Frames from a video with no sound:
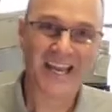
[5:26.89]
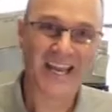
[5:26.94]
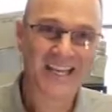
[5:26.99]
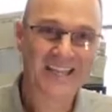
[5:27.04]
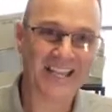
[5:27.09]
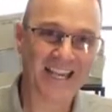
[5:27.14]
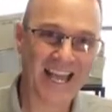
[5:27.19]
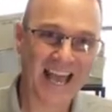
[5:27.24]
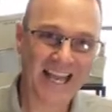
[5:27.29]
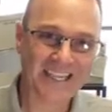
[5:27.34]

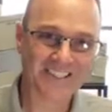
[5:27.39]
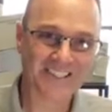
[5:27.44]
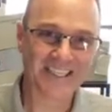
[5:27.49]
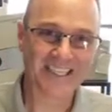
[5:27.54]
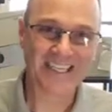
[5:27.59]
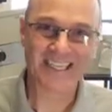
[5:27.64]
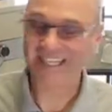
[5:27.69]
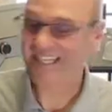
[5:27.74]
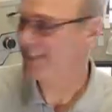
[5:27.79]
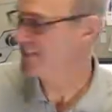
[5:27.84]
And the last
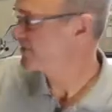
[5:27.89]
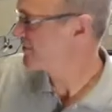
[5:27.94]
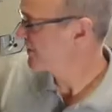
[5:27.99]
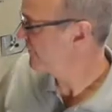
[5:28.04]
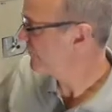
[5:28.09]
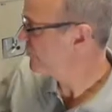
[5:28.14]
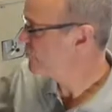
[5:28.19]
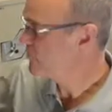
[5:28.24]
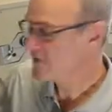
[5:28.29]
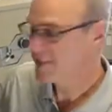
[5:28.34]
thing is,
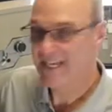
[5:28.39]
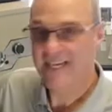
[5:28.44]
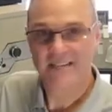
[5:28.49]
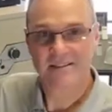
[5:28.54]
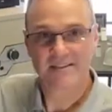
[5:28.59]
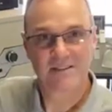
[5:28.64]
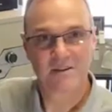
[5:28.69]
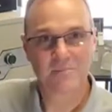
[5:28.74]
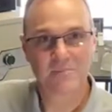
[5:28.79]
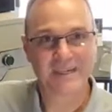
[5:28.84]
if you
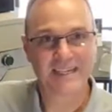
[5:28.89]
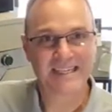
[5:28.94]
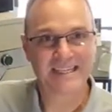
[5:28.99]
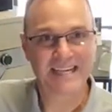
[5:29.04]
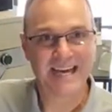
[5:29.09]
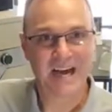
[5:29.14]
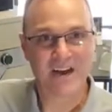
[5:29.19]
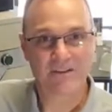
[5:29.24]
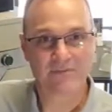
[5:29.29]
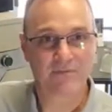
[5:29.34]
set somebody
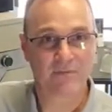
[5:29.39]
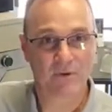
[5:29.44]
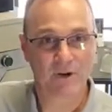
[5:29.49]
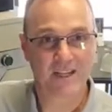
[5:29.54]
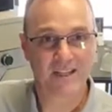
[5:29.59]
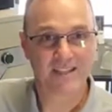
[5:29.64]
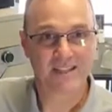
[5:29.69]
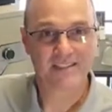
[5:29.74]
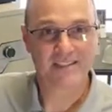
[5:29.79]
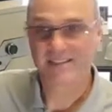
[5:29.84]
down in
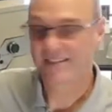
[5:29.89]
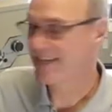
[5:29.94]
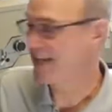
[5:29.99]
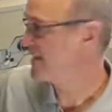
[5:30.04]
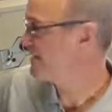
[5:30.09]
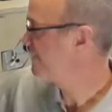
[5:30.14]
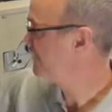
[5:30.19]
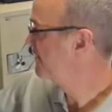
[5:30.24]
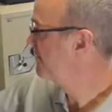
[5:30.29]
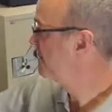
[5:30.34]
front of this
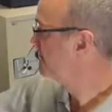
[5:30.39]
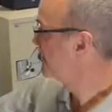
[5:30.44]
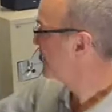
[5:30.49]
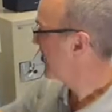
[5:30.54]
safe